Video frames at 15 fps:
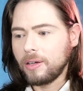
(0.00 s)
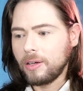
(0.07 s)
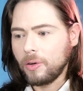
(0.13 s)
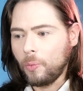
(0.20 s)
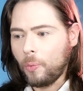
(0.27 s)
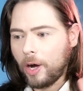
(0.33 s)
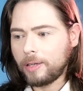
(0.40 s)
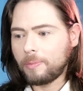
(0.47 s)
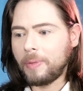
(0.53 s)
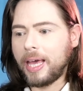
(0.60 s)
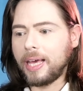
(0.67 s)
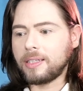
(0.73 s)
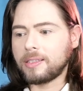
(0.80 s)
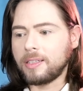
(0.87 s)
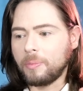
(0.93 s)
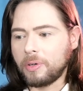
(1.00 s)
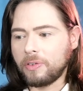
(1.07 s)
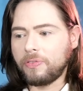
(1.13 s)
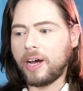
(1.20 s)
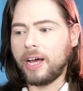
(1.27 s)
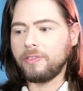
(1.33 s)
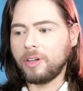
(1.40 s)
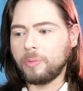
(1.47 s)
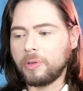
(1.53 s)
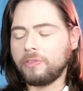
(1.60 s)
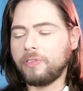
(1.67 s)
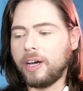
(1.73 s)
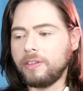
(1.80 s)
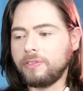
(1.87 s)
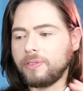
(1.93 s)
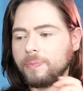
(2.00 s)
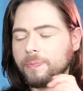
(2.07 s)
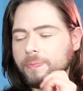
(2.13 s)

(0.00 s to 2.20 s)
what makes number 5 number 5.